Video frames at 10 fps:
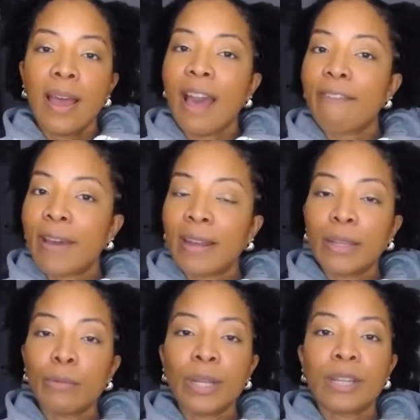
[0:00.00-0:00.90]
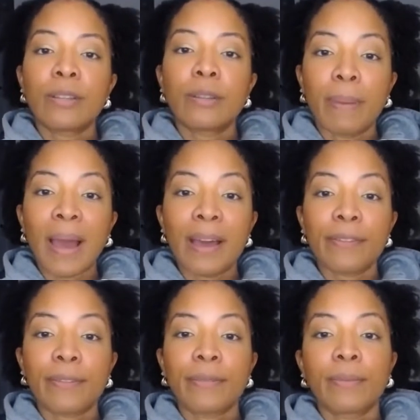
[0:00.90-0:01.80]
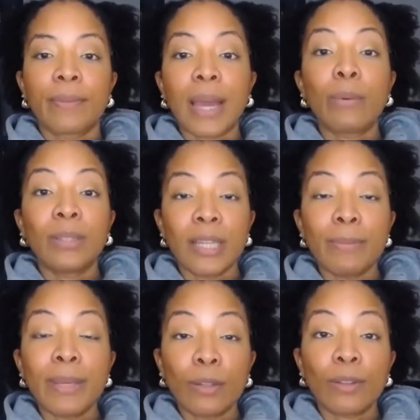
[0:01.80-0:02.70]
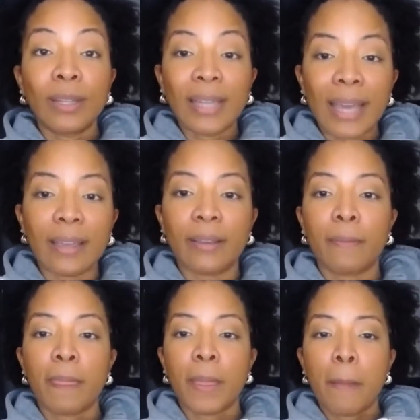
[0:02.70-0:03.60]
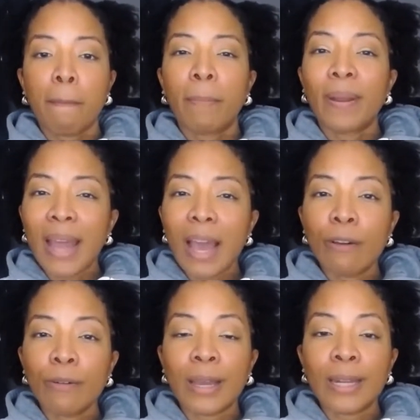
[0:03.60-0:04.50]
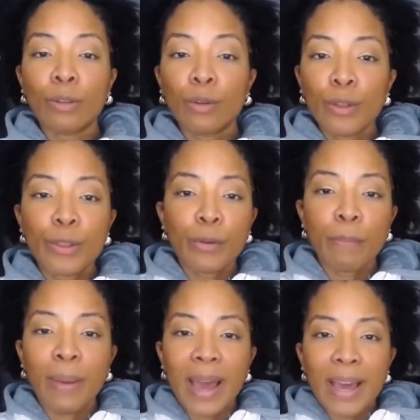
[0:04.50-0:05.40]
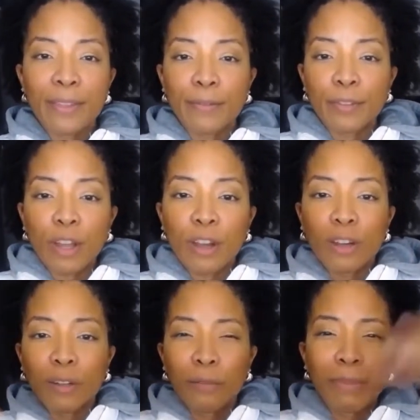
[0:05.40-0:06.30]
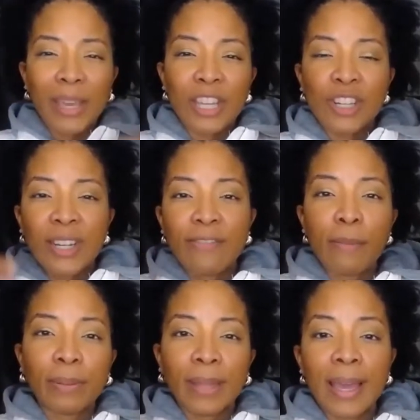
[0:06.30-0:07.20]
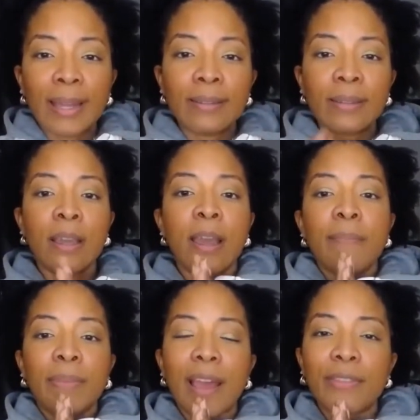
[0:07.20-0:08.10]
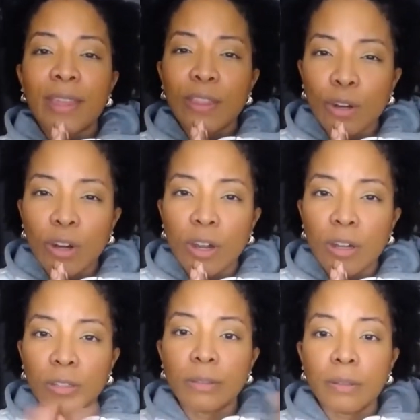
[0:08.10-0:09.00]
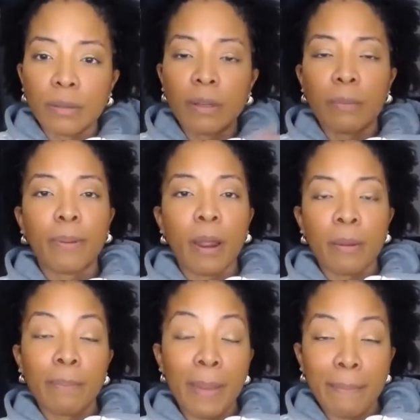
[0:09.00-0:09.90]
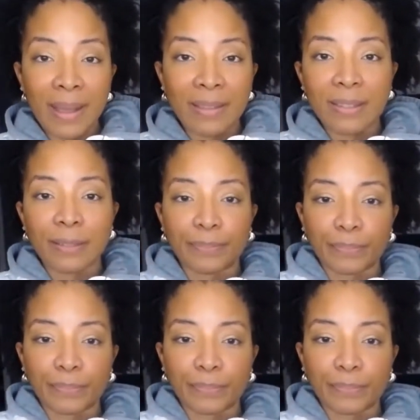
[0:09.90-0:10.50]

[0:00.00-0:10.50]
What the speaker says: I finally reached the path that will lead me to the lake. But now I need to go through a path of tall, beige, leafy plants. I think they're called pampas.